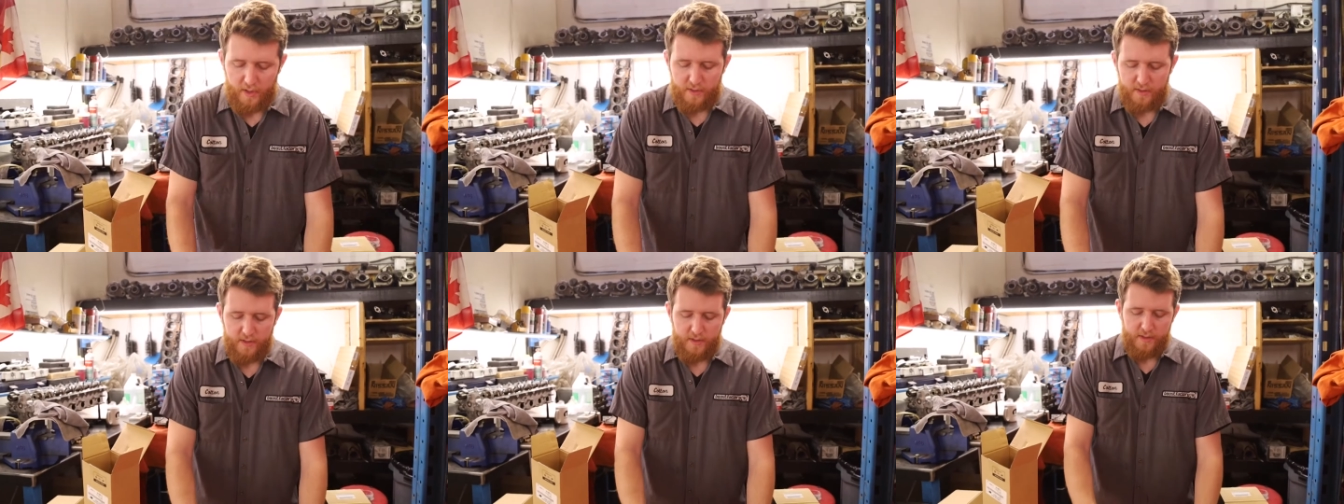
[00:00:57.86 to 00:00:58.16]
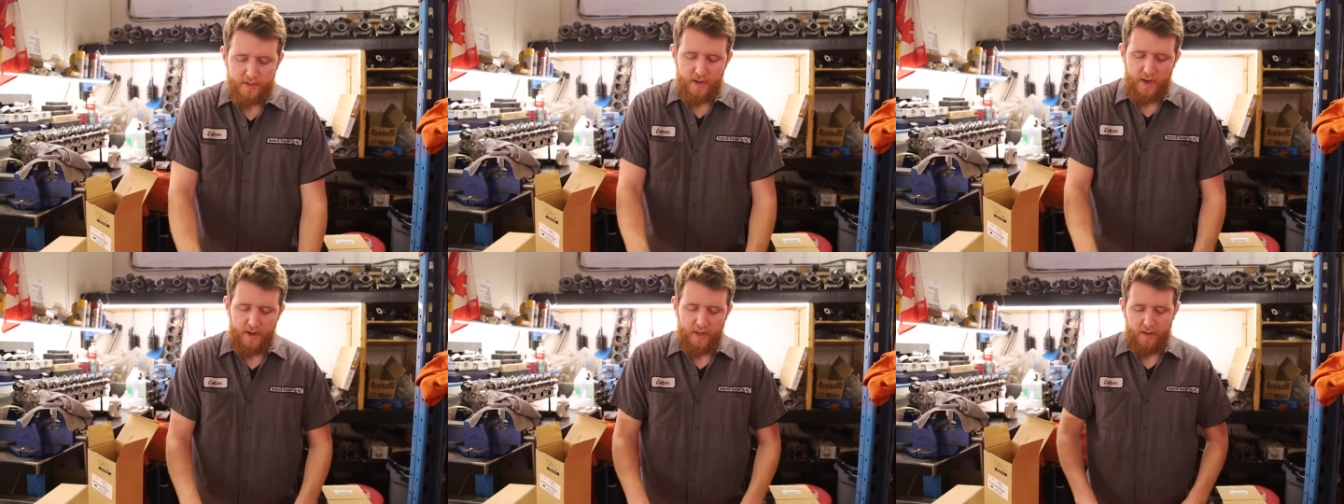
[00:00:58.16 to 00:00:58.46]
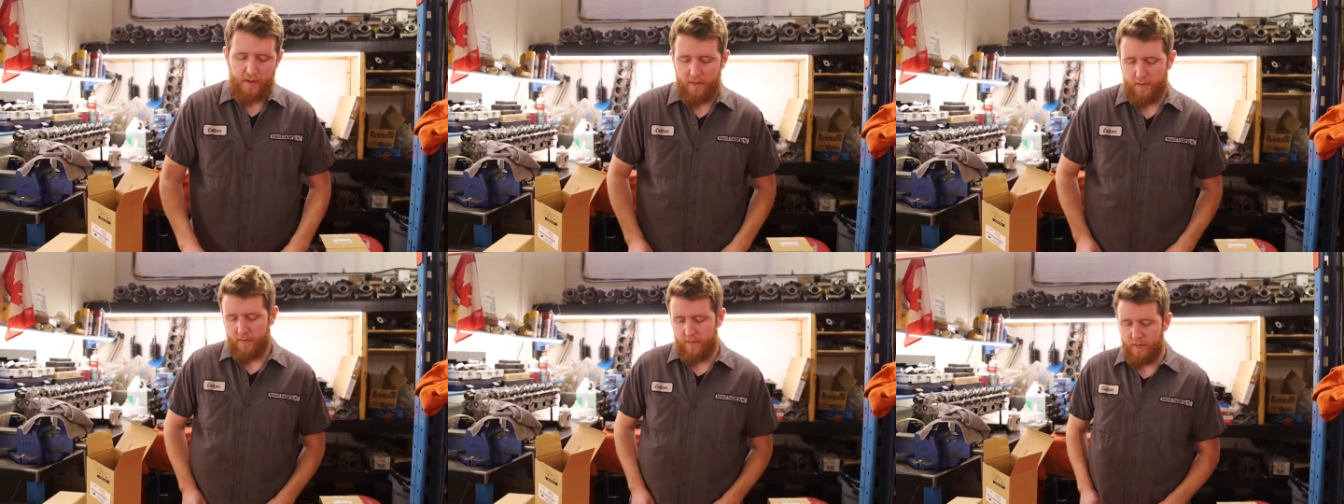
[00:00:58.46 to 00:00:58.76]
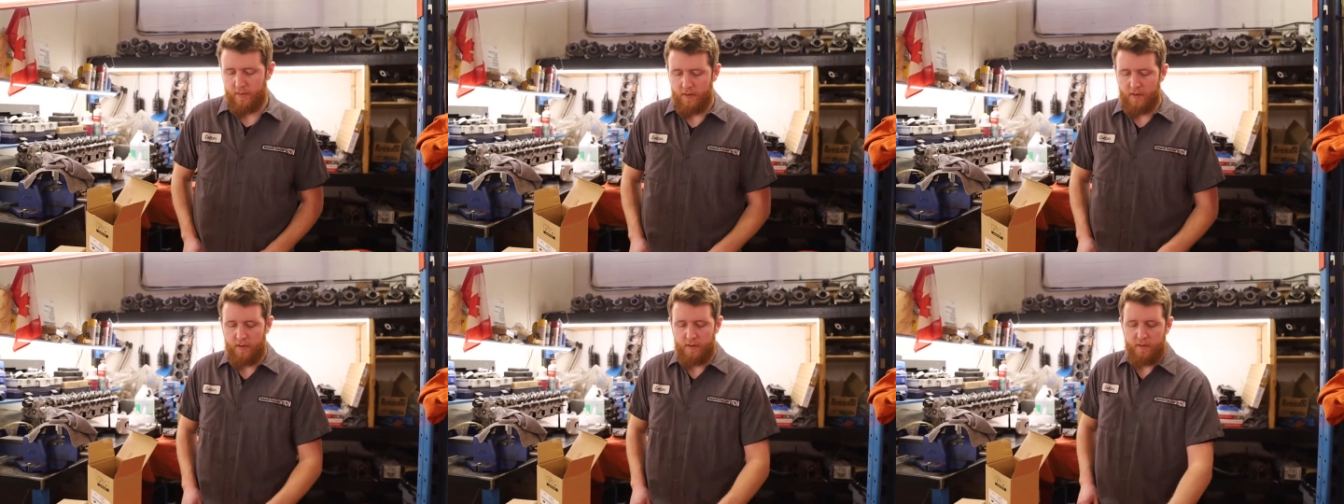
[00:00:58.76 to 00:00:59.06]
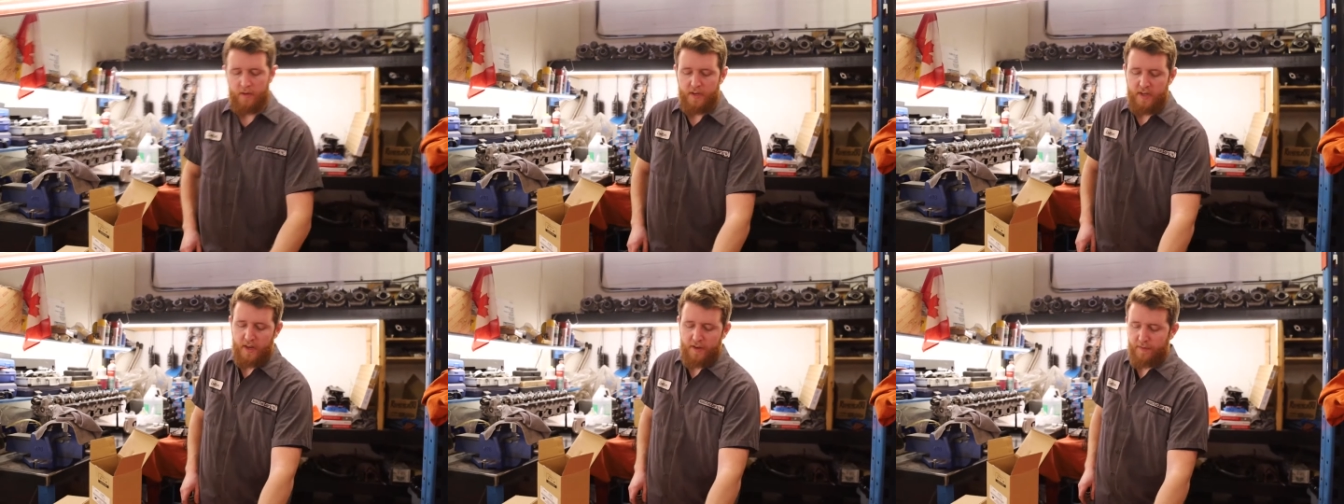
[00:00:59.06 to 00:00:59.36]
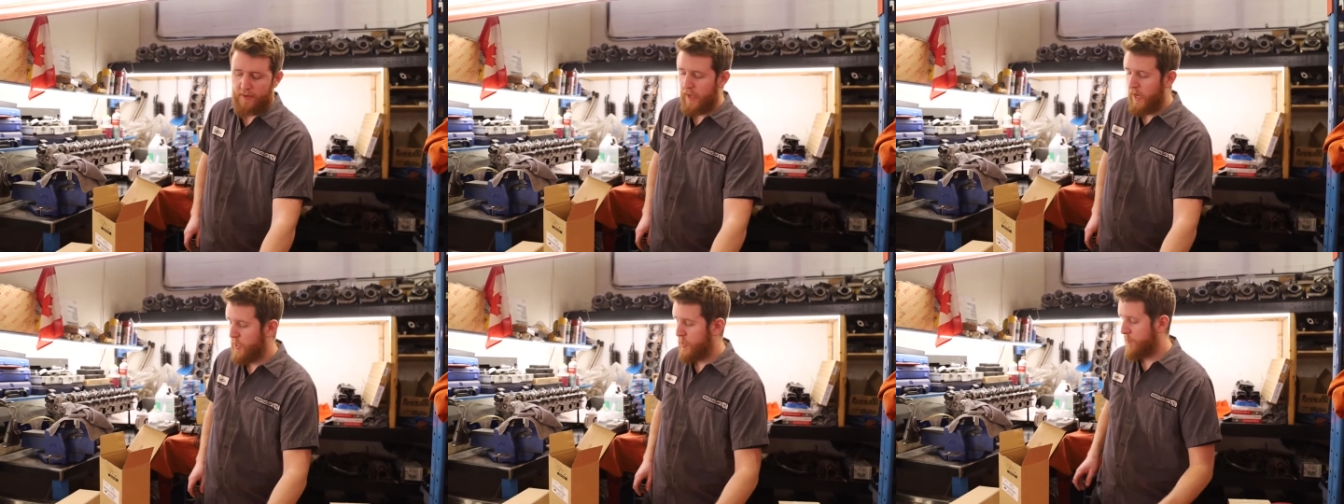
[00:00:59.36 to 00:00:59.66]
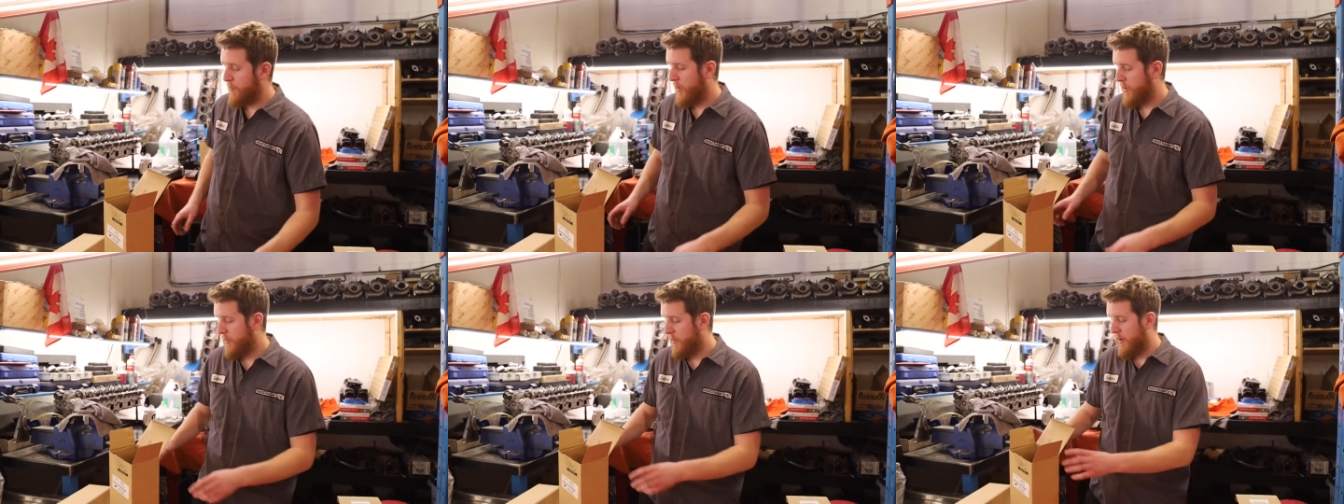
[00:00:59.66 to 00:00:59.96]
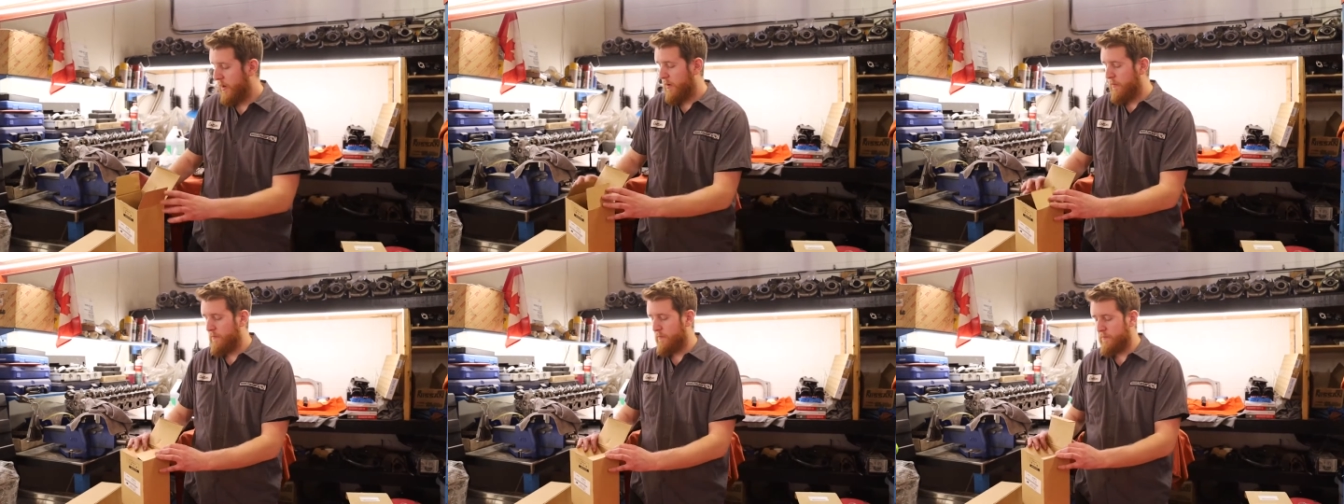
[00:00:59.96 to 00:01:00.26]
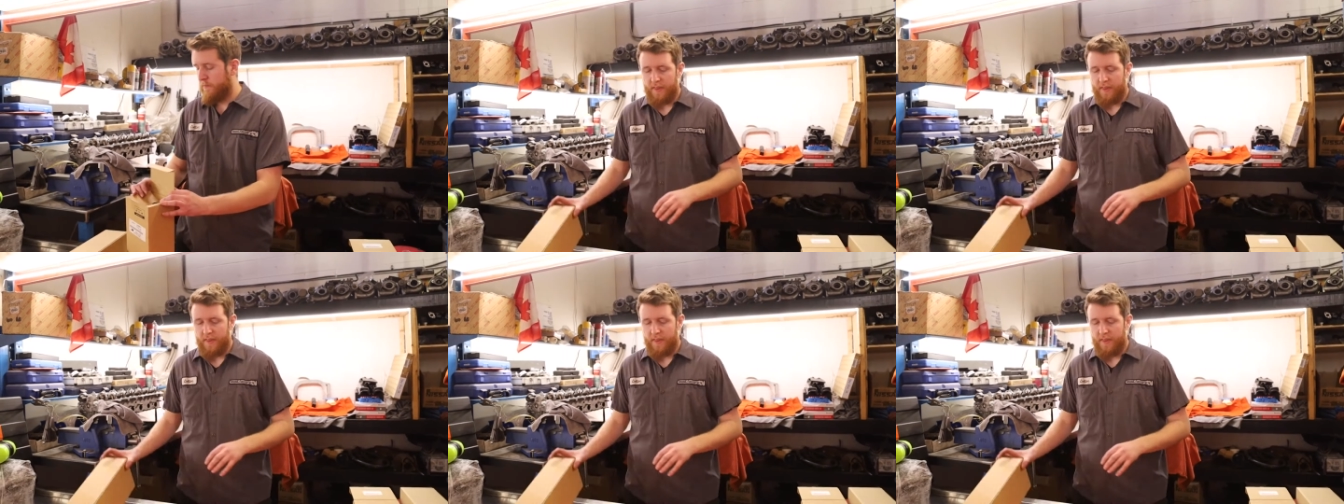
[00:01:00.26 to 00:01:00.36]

that is the deciding uh, identification mark there.